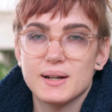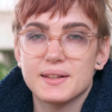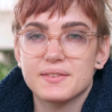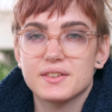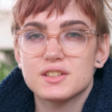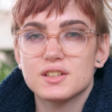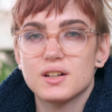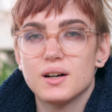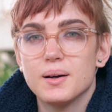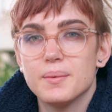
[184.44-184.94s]
at
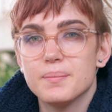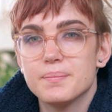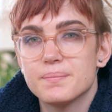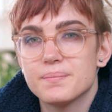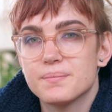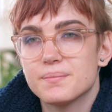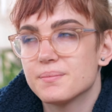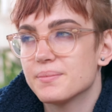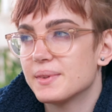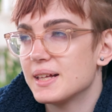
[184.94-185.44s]
the top.
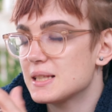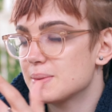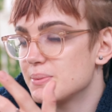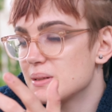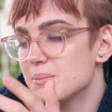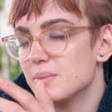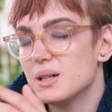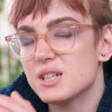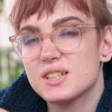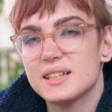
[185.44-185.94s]
That's
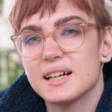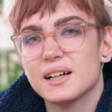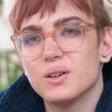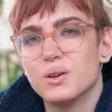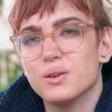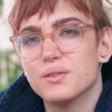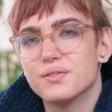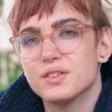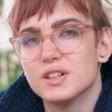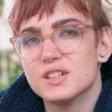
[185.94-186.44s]
pretty much like
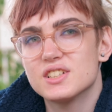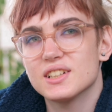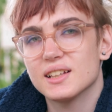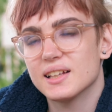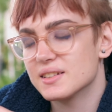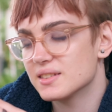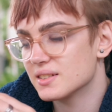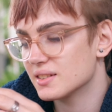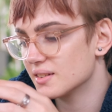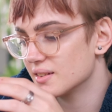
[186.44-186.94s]
all Fuji
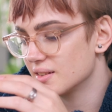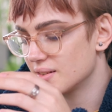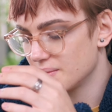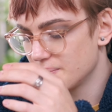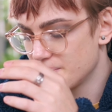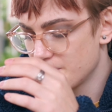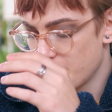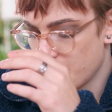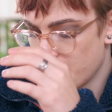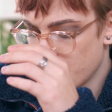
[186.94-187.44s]
lenses.
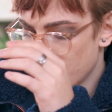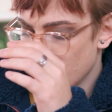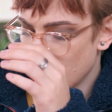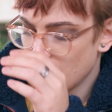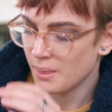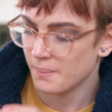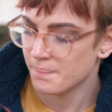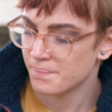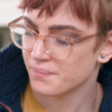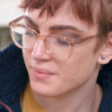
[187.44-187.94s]

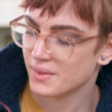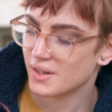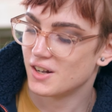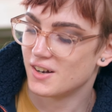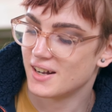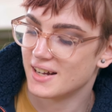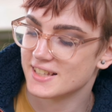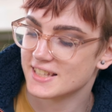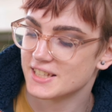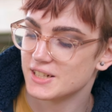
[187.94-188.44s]

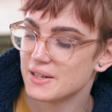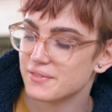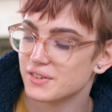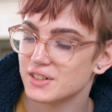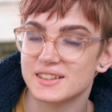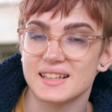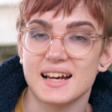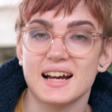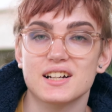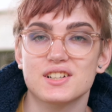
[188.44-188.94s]
Alright, so now I've
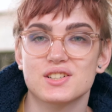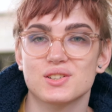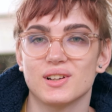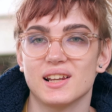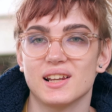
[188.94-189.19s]
got the actual